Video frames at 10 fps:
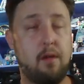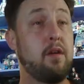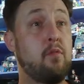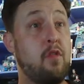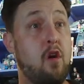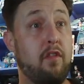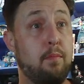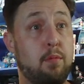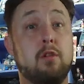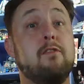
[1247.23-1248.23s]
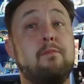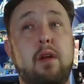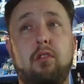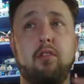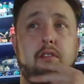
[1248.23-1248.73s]
with all the proof,
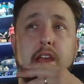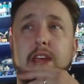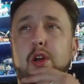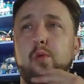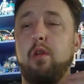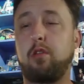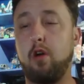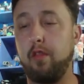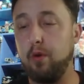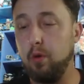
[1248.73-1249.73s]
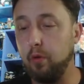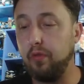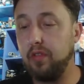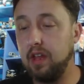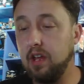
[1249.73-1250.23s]
basically saying, we saw the whole
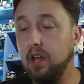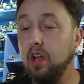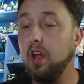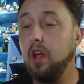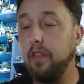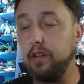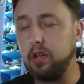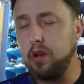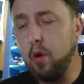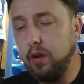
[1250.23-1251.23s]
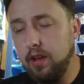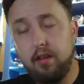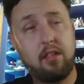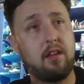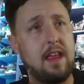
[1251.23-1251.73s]
thing. The
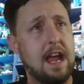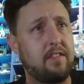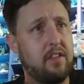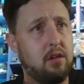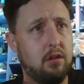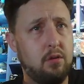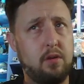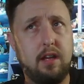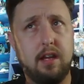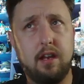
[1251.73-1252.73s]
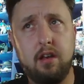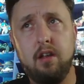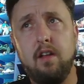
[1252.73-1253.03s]
Tedonians attacked the Kalukian,